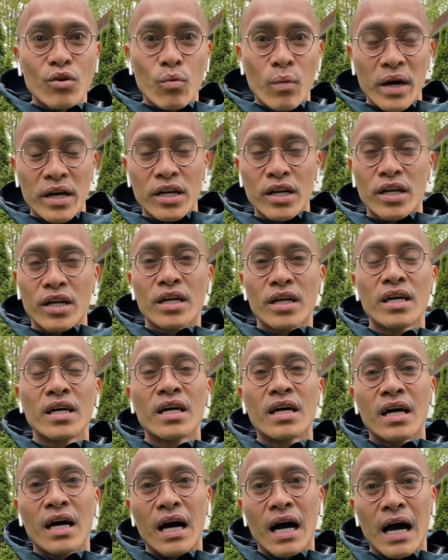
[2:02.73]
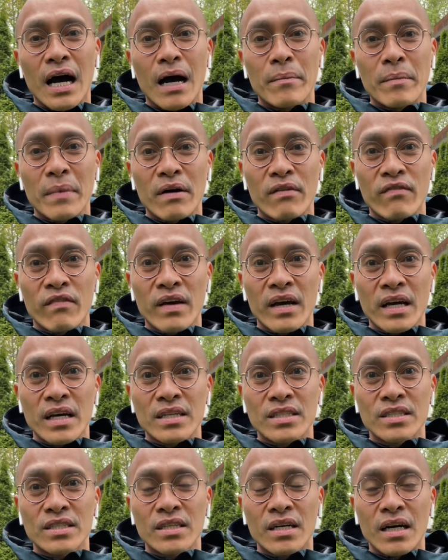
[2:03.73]
weather
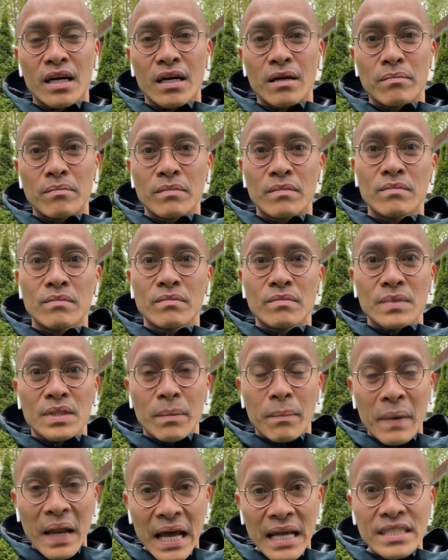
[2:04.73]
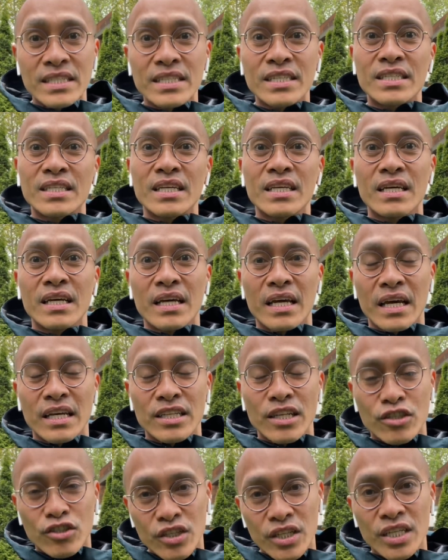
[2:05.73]
affects the plants and the
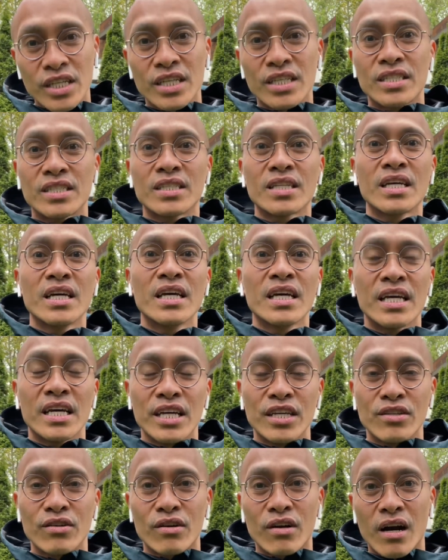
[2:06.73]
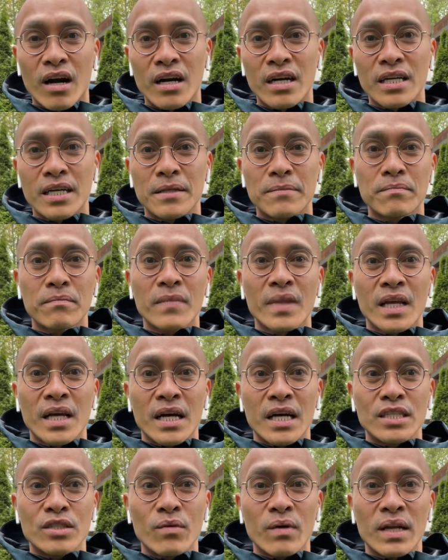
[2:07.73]
trees in your garden,
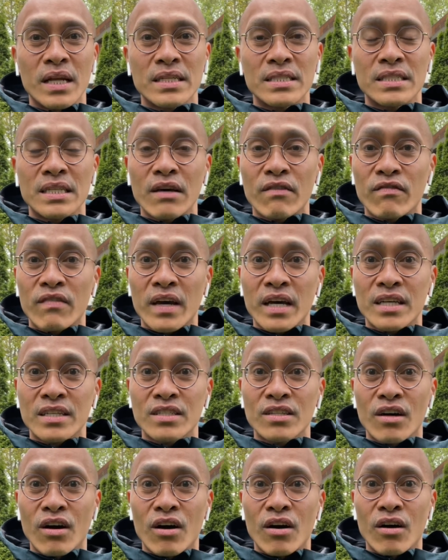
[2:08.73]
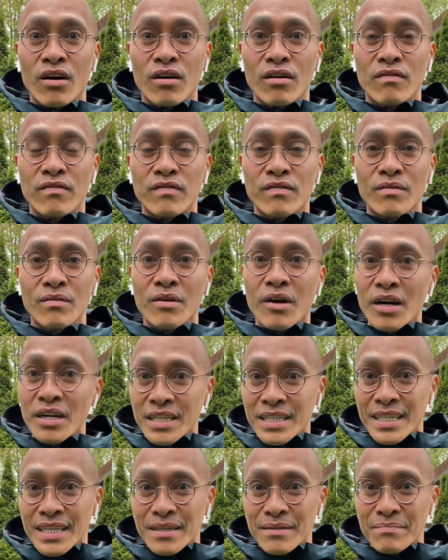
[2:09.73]
as well as the effects of
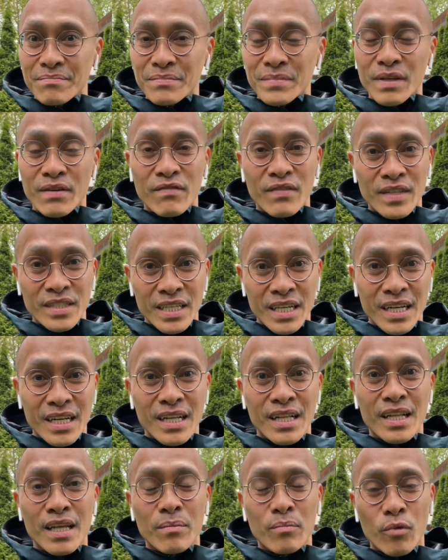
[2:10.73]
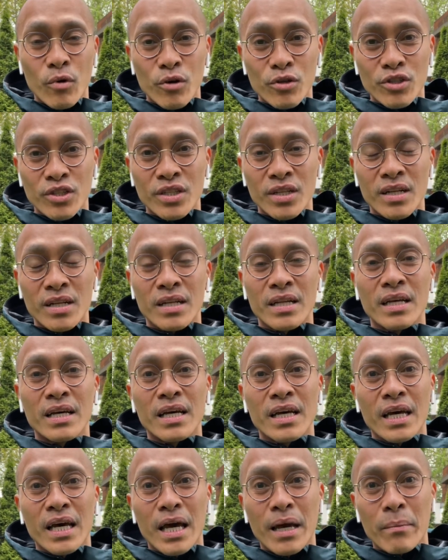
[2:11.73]
gardening, the physical, emotional,
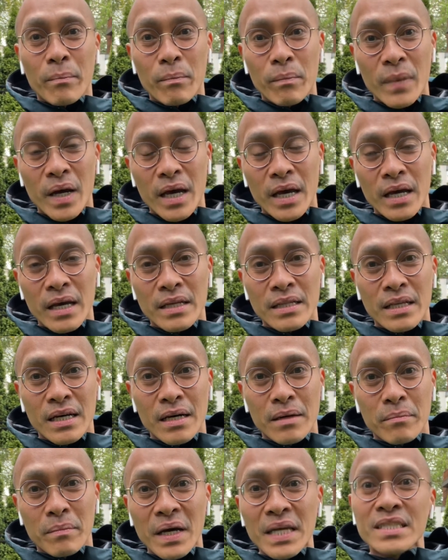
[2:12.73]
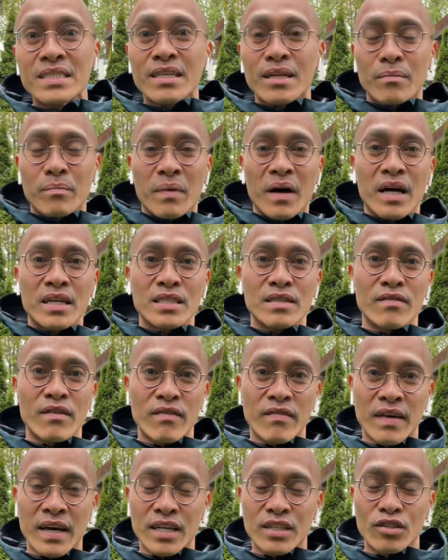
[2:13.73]
and mental positive
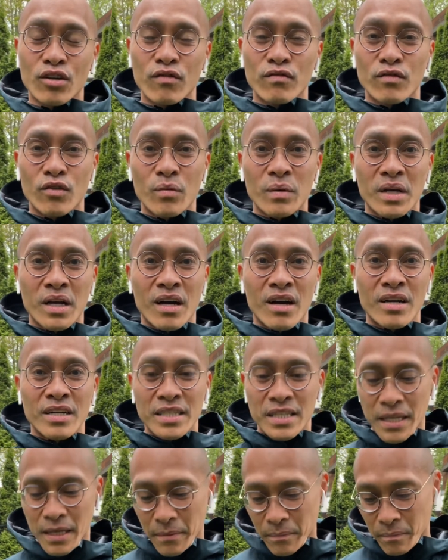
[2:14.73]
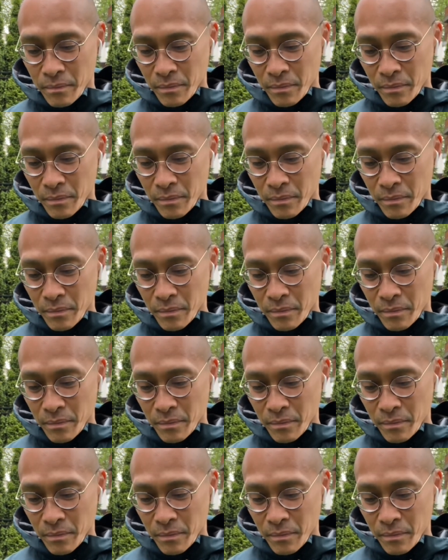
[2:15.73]
effects of doing gardening.